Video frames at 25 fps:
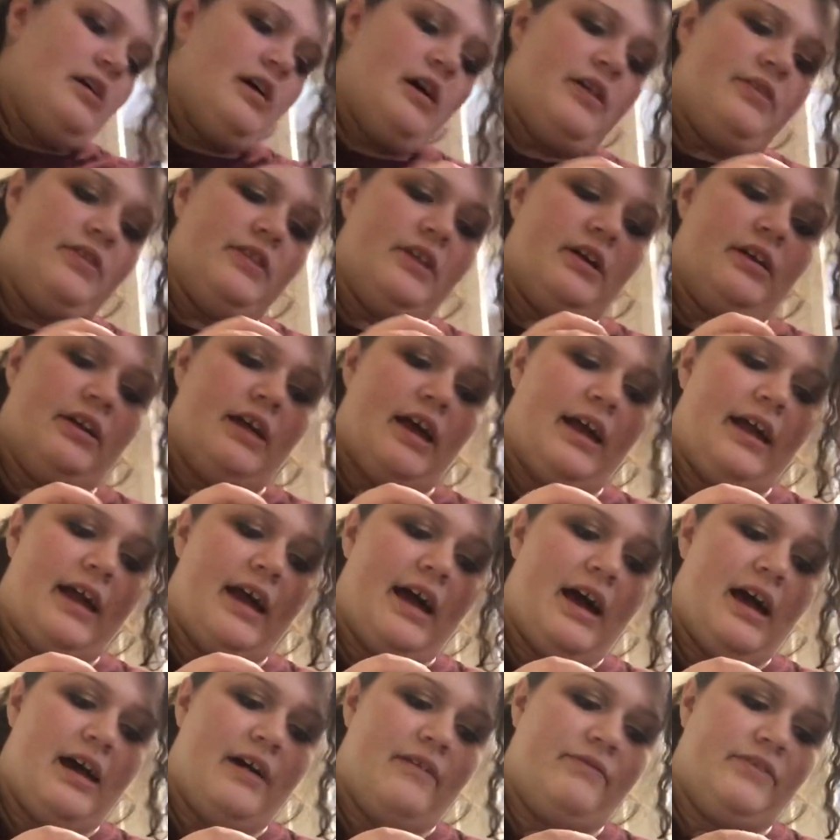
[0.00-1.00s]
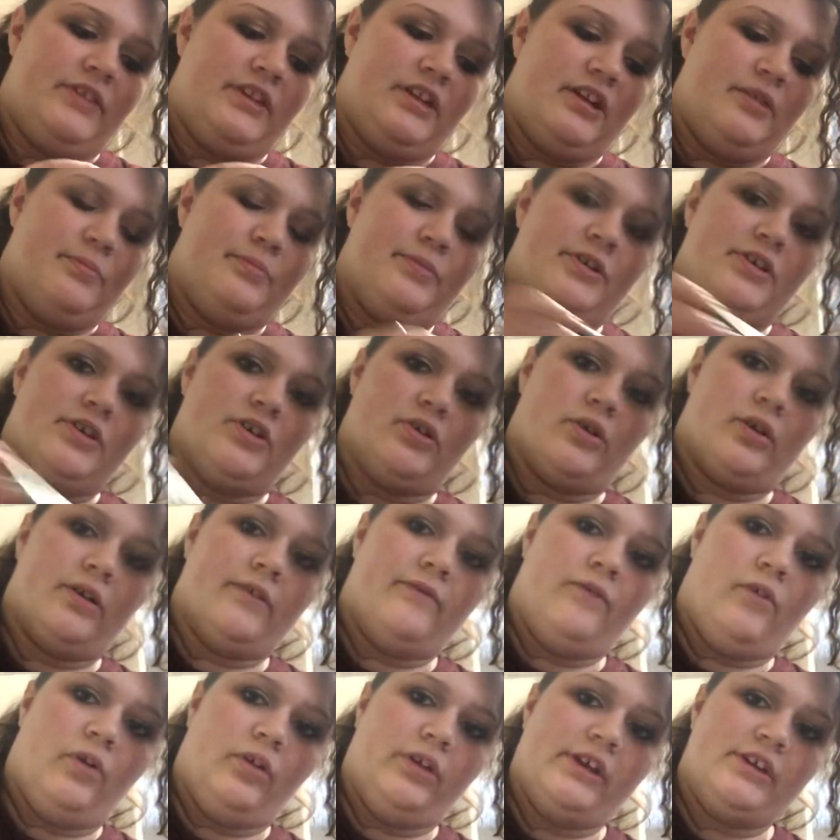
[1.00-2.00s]
And then I have the Pure
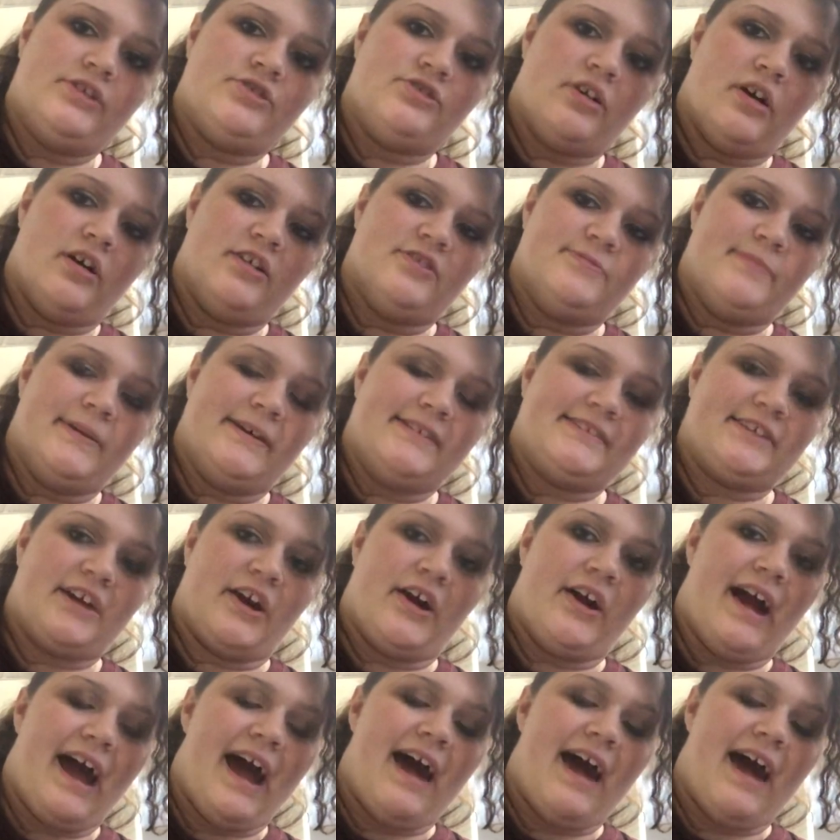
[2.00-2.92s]
Fully Charged Mascara.